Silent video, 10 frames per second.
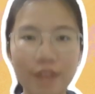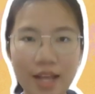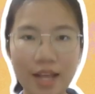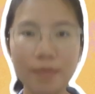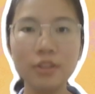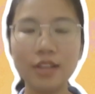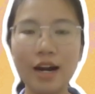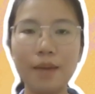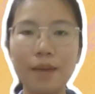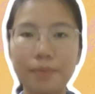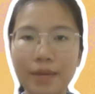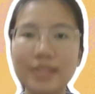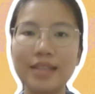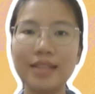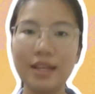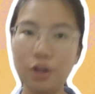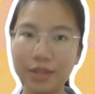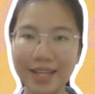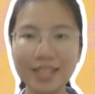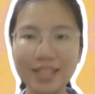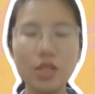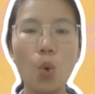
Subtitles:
animals cards Brett can obtain.